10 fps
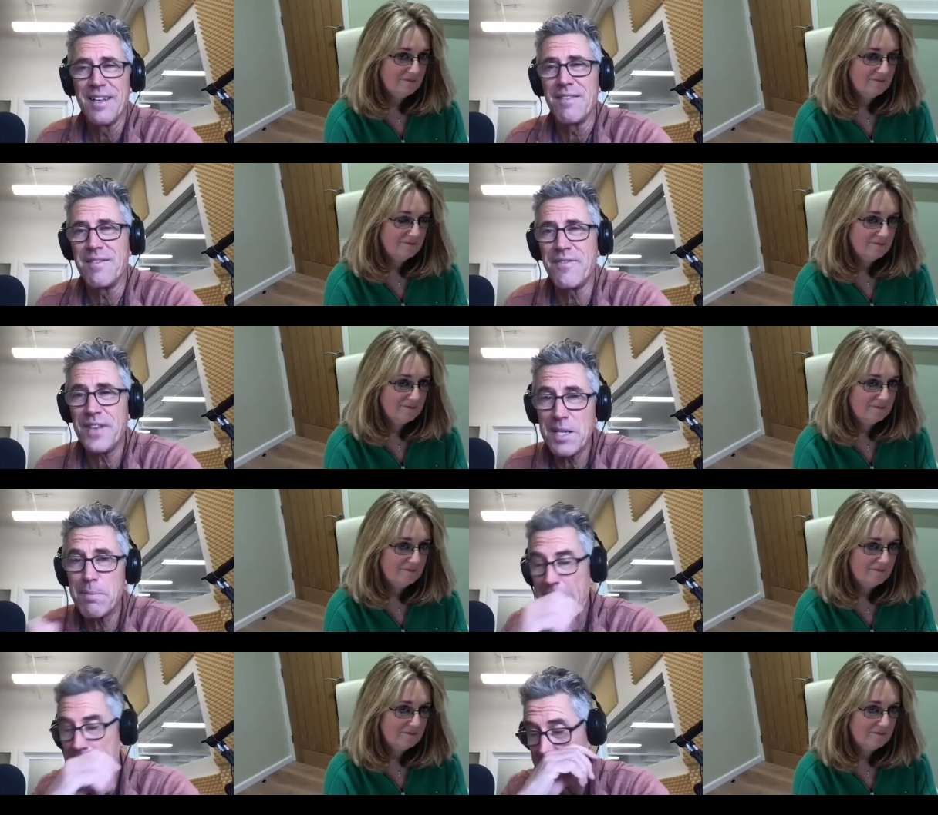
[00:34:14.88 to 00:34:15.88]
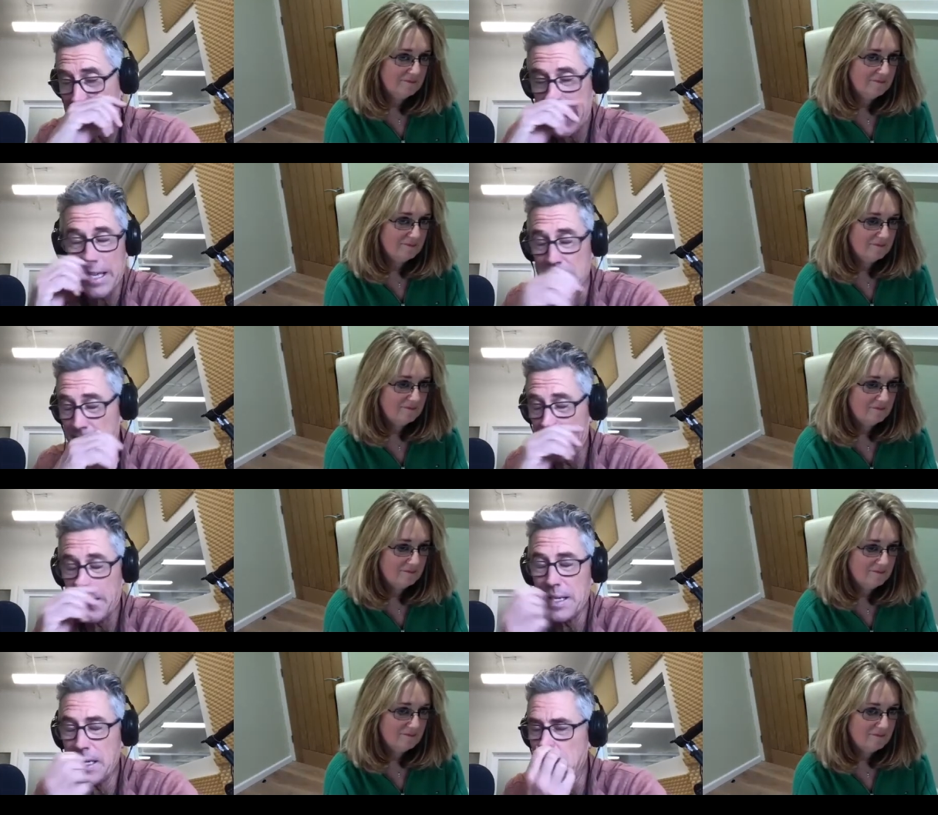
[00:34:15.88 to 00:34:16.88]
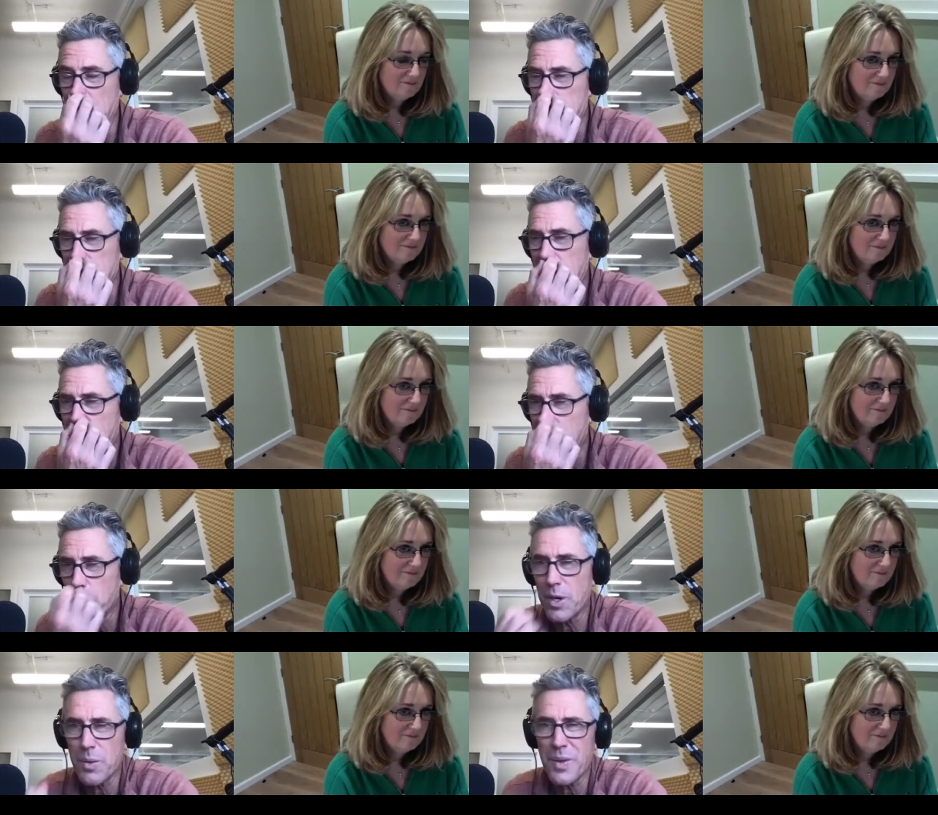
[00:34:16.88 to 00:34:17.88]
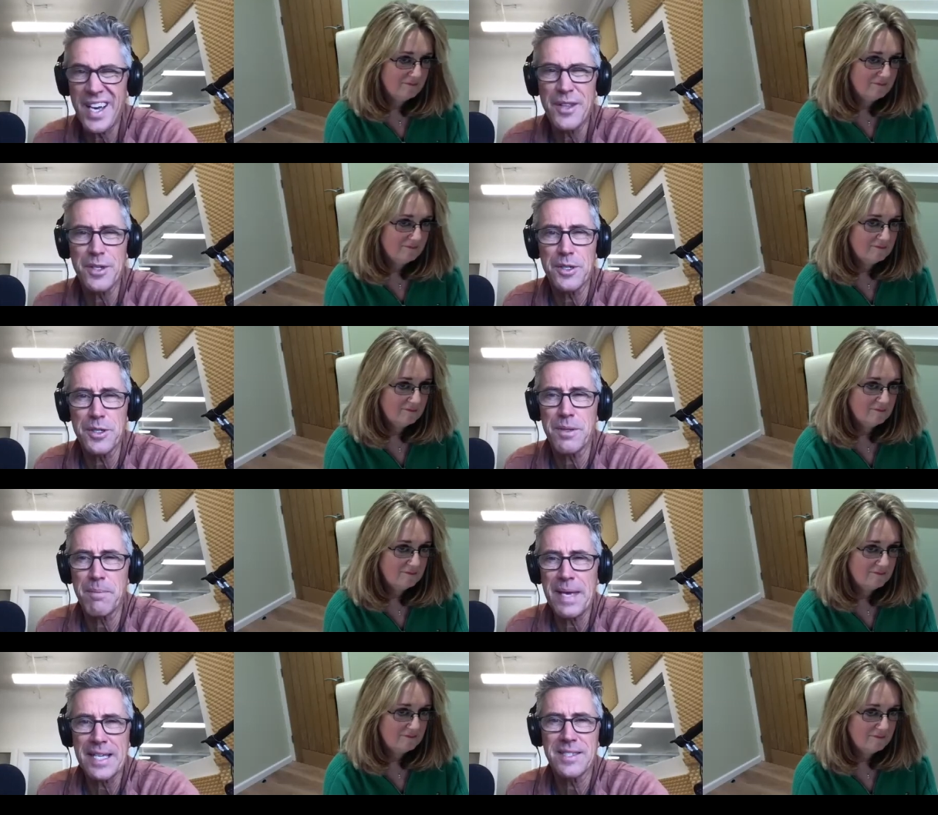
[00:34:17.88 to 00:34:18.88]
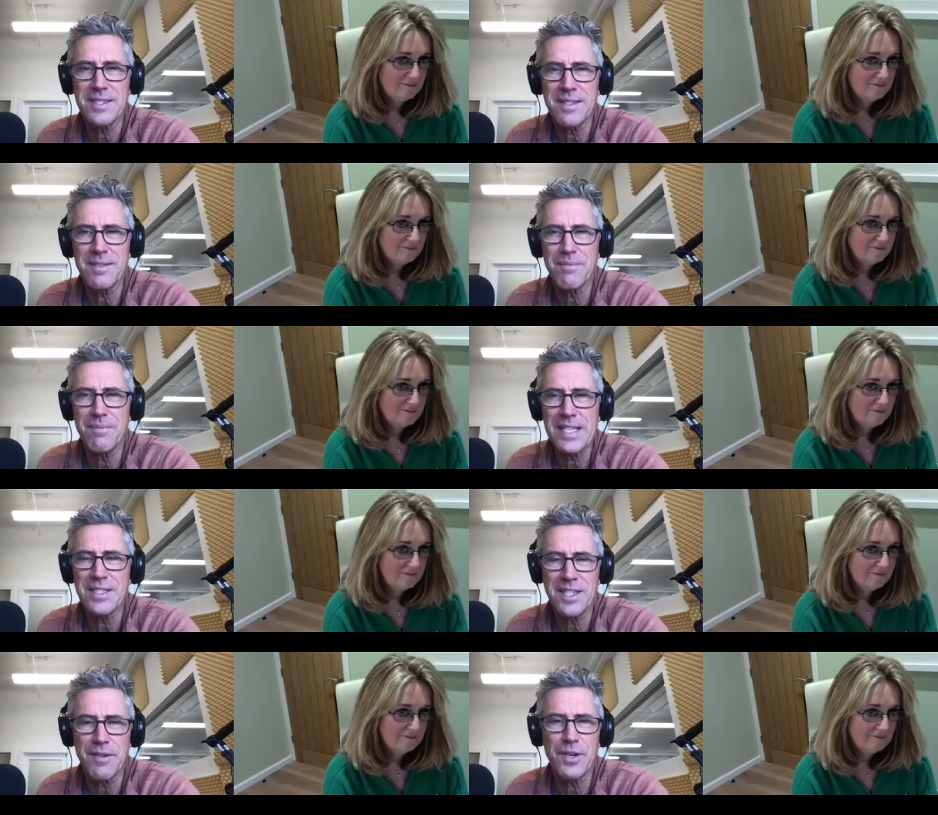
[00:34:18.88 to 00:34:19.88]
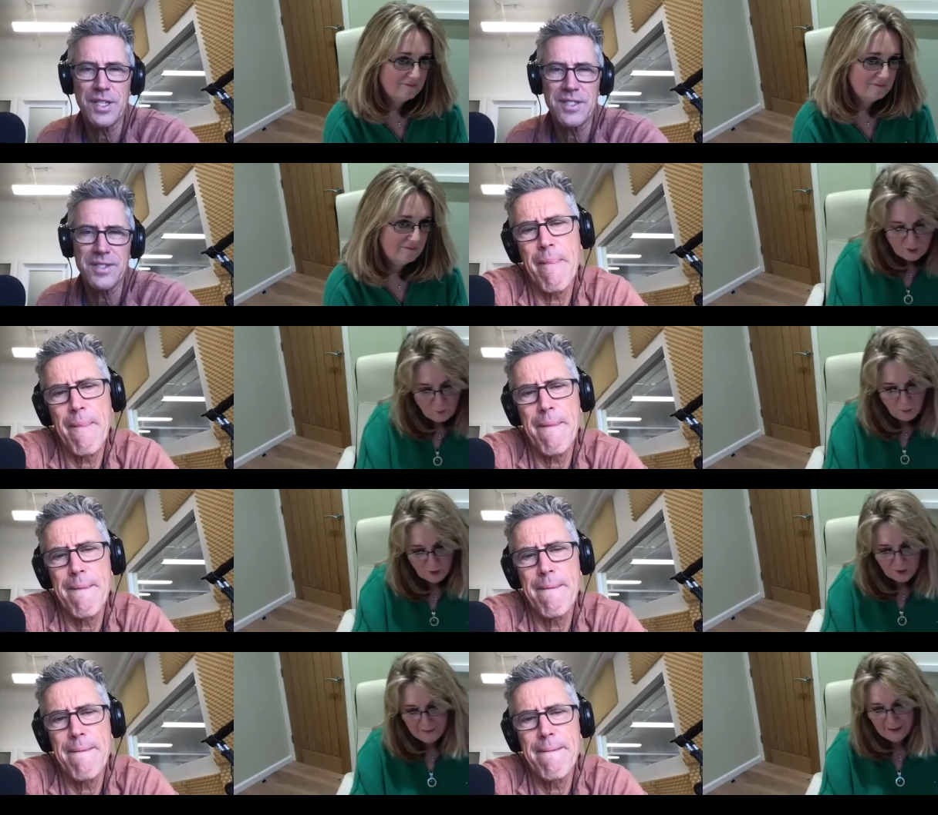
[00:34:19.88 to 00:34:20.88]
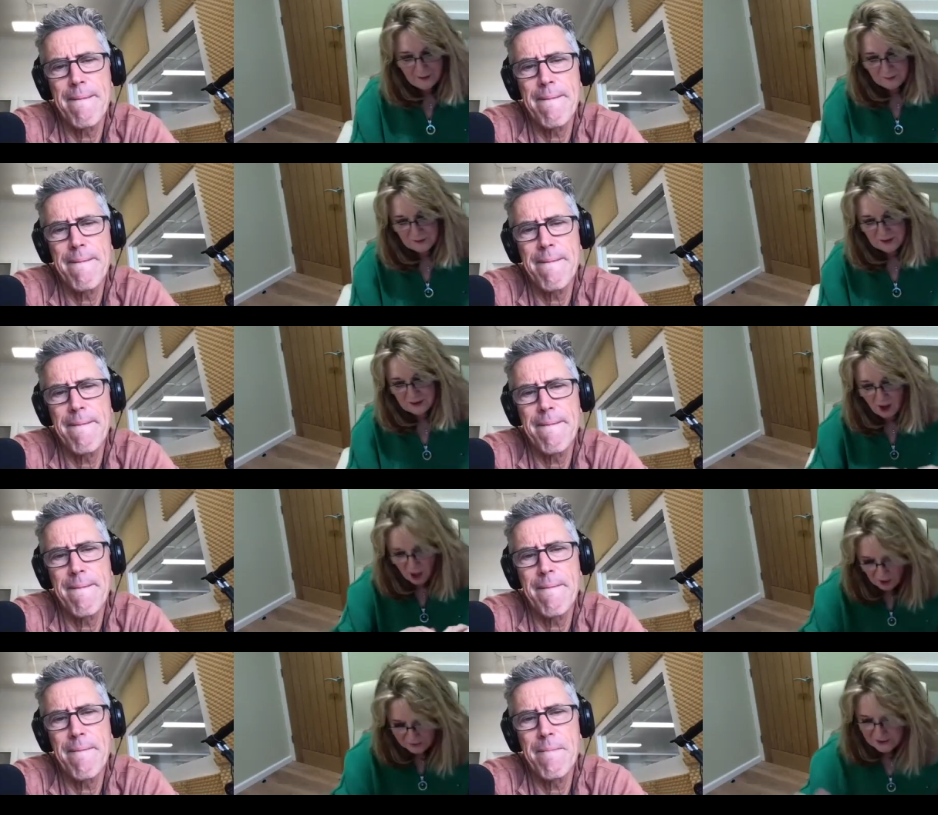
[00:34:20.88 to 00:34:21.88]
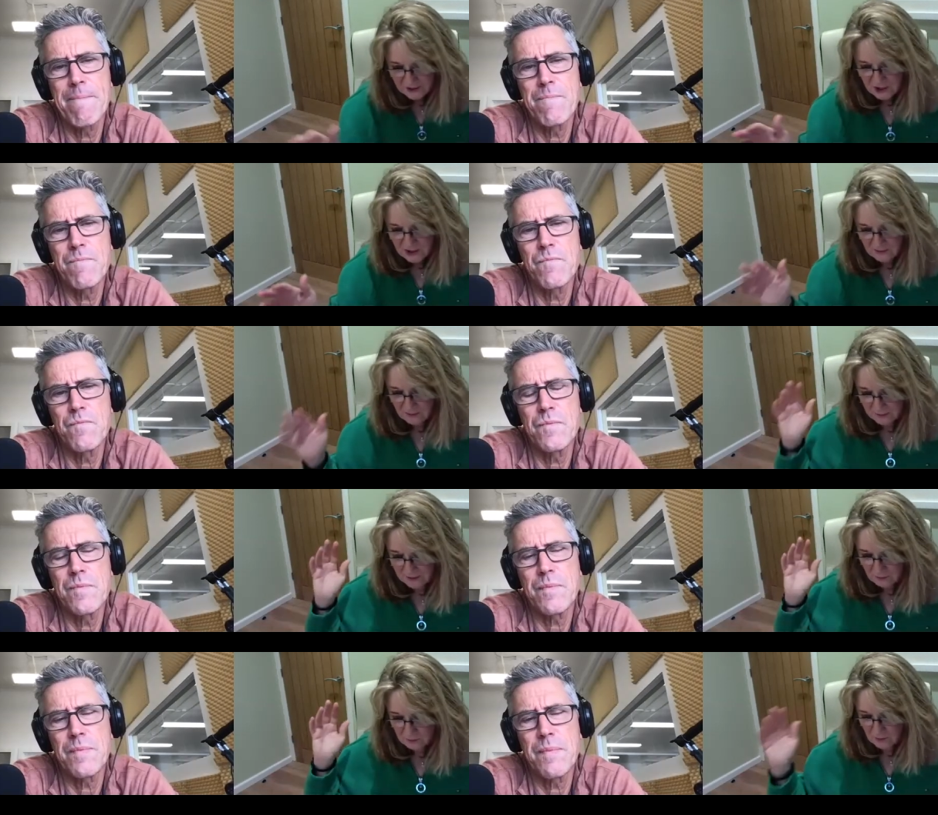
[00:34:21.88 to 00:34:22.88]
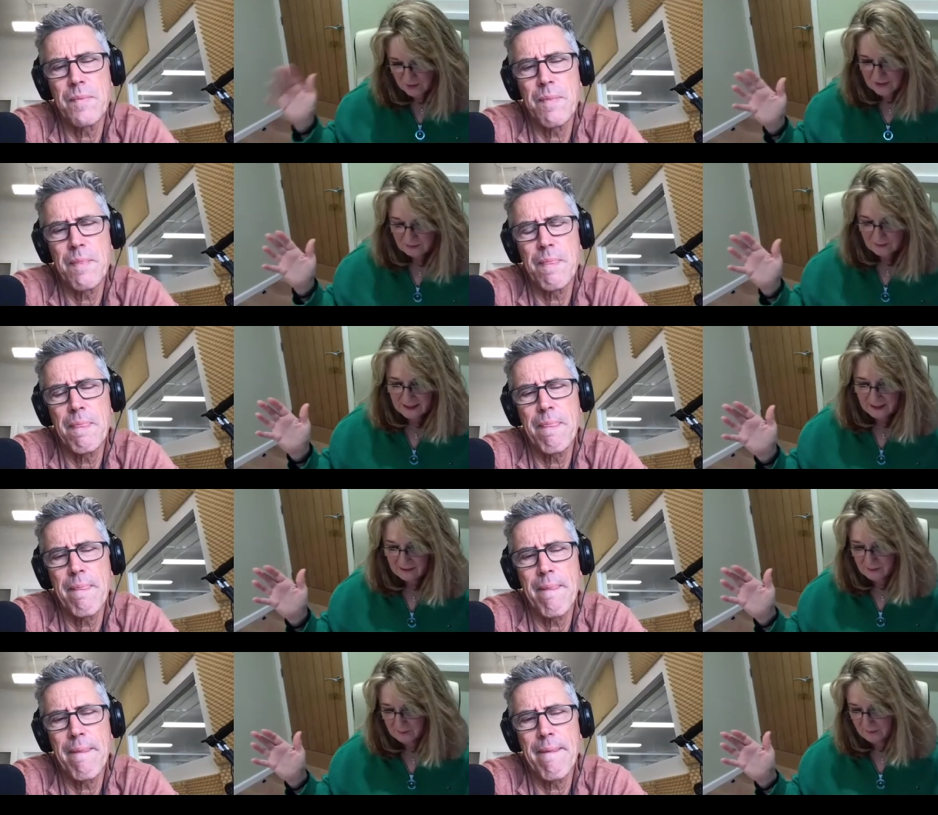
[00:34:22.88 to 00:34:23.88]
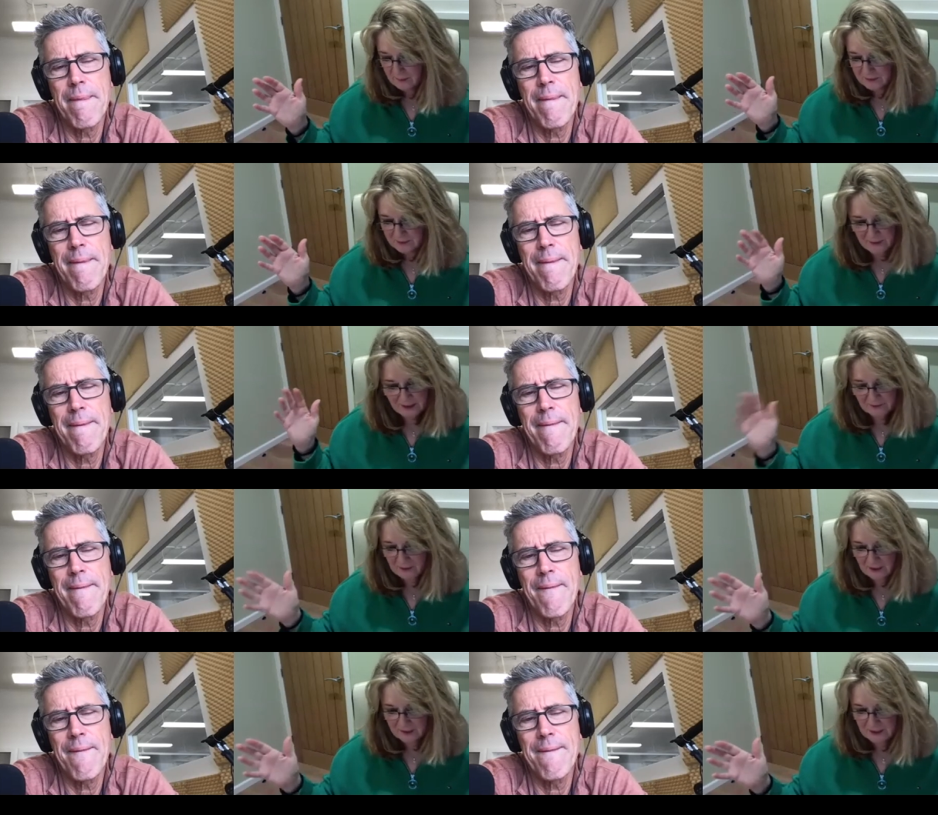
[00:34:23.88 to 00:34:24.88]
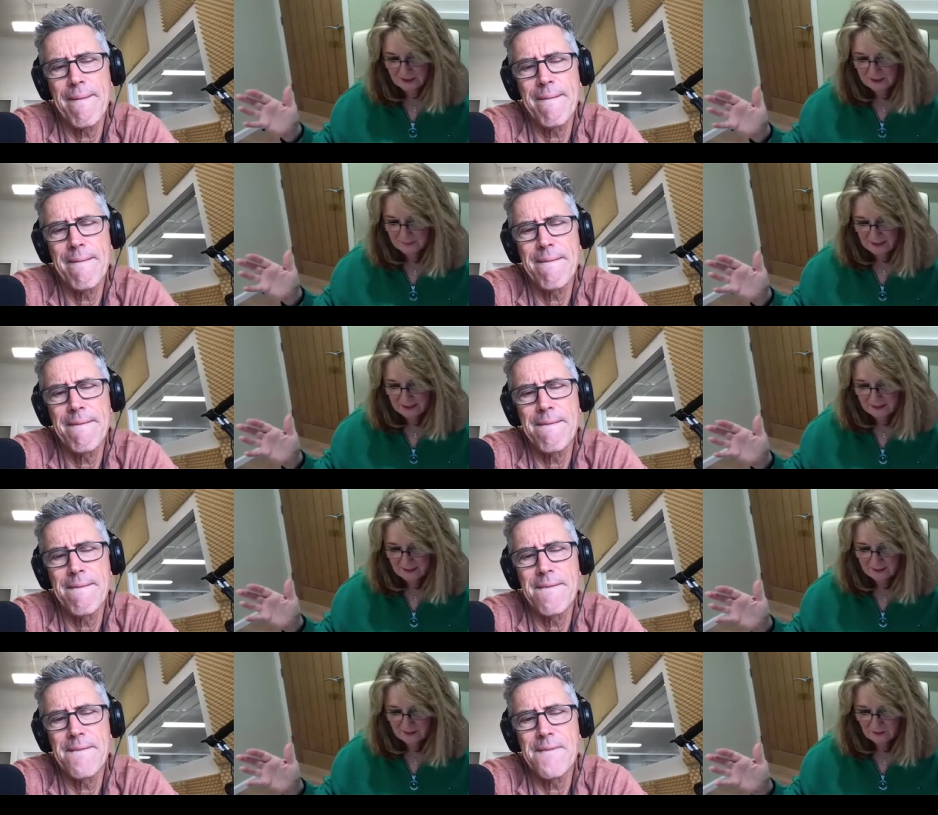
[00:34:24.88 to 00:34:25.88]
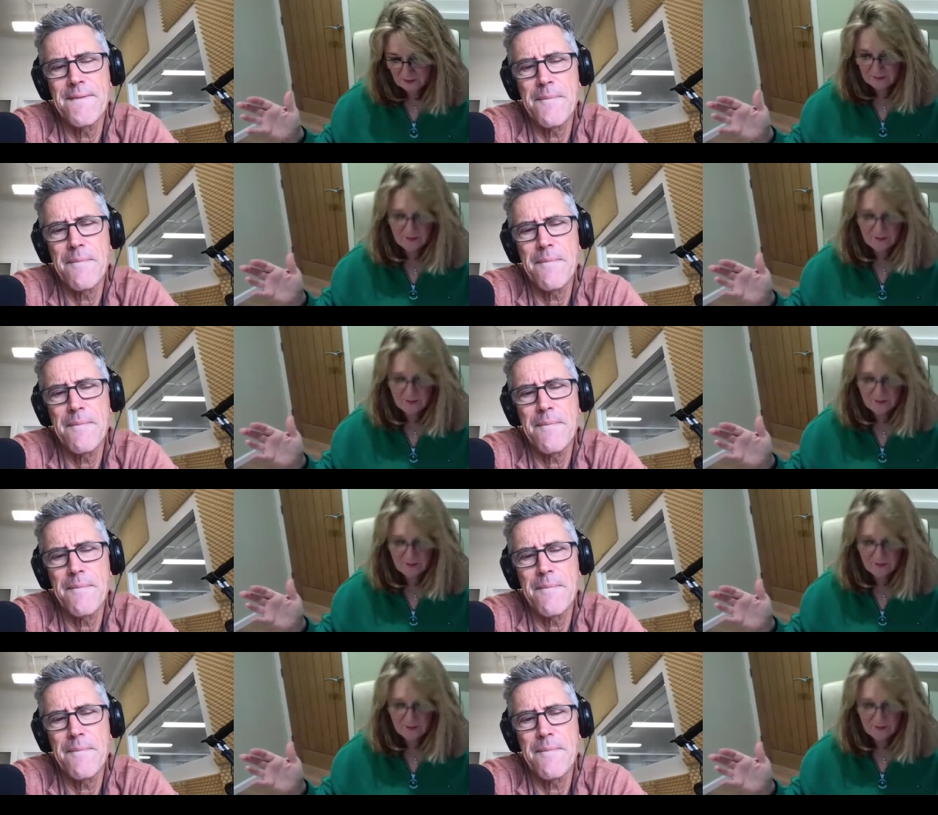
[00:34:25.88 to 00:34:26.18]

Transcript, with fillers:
Speaker 1: feedback and, you know, sharing your work with others makes makes a difference
Speaker 2: what about art in general when you walk into a gallery with lots of other artists paintings or you